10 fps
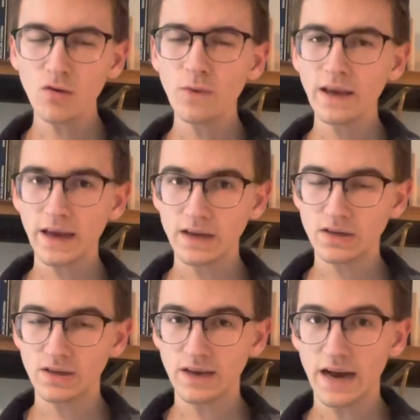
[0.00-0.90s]
we get
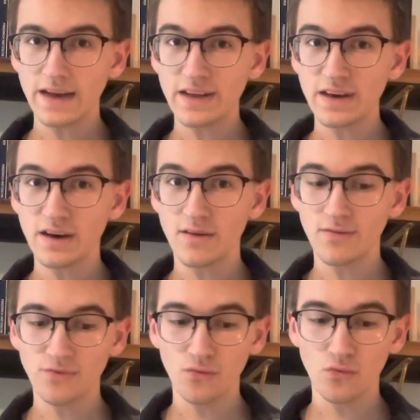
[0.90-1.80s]
into the idea
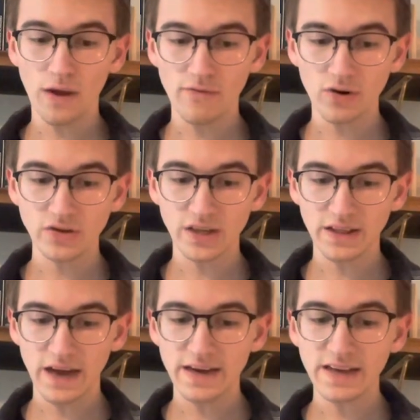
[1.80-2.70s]
of rivers and
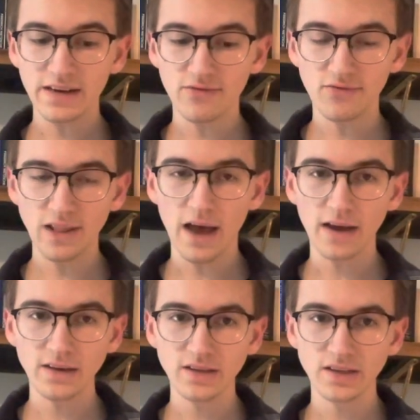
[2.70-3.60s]
the idea of
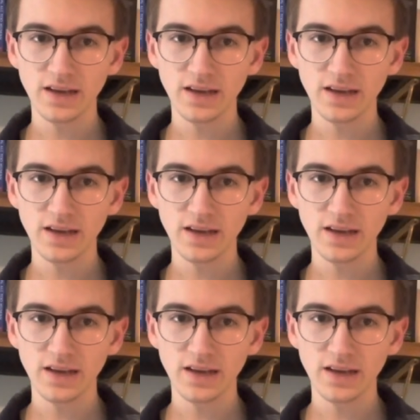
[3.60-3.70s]
flux.